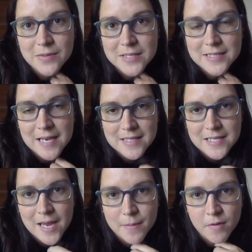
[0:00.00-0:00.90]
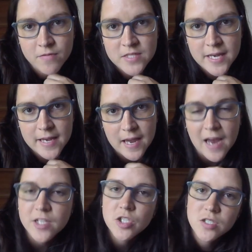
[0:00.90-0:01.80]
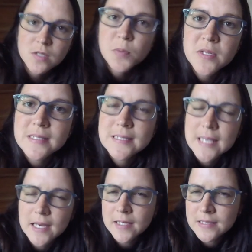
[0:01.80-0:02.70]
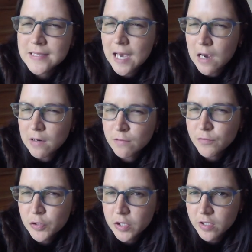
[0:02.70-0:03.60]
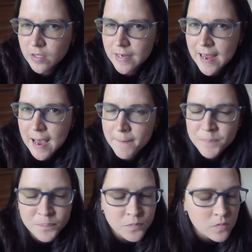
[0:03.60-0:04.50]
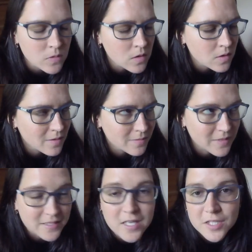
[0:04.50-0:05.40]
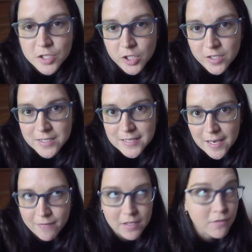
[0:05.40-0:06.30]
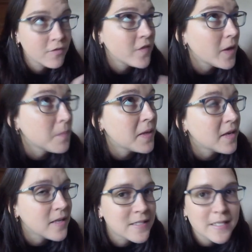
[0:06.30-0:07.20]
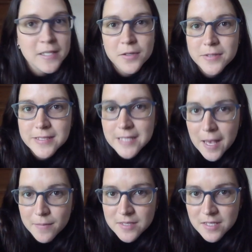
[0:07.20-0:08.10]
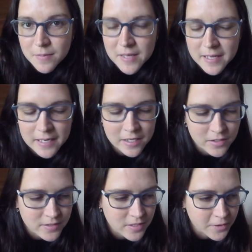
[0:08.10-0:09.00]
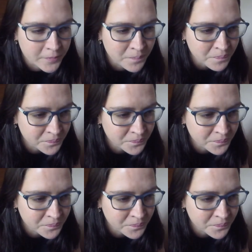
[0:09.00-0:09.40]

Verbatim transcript: So it's that time of day. I just put Zane down for a little nap. That's Hunter. He's having a fit because he knows Sam's going to be getting here soon.